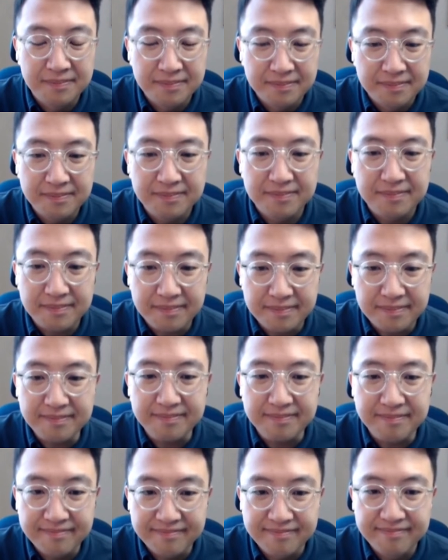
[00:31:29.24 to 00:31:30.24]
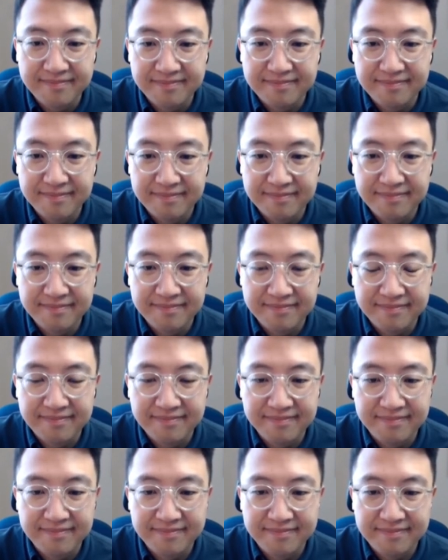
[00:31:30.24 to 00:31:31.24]

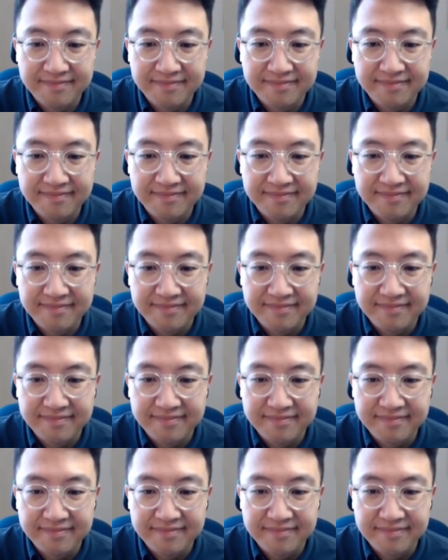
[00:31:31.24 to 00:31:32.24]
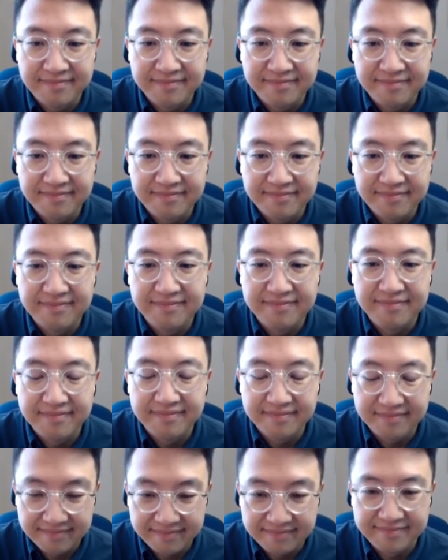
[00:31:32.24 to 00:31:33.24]

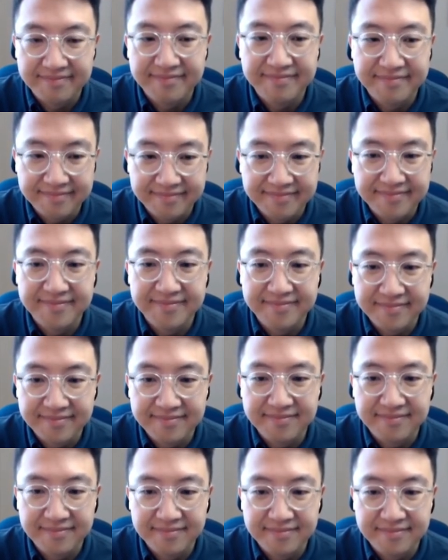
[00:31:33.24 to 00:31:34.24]
No words are spoken by the person on screen.